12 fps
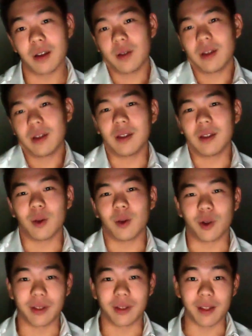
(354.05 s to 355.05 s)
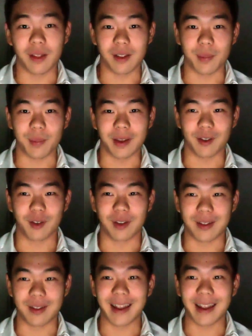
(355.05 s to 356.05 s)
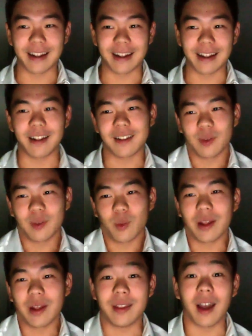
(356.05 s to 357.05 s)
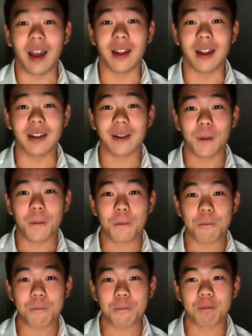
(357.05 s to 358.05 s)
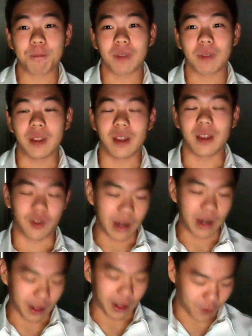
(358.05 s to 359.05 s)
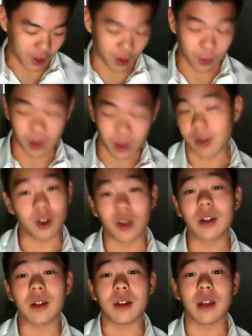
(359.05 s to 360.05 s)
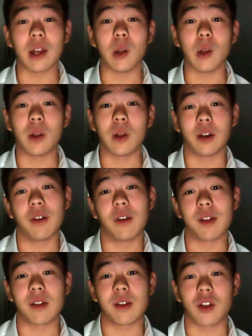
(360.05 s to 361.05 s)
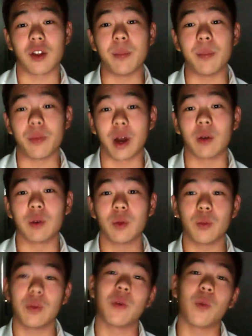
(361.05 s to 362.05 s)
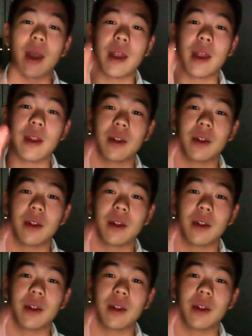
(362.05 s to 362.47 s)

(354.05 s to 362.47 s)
the Odontanthias appears on his line, and then, well, it died. And that's a really nice fish as well. It's not yellow like the rest. It's actually brown with a white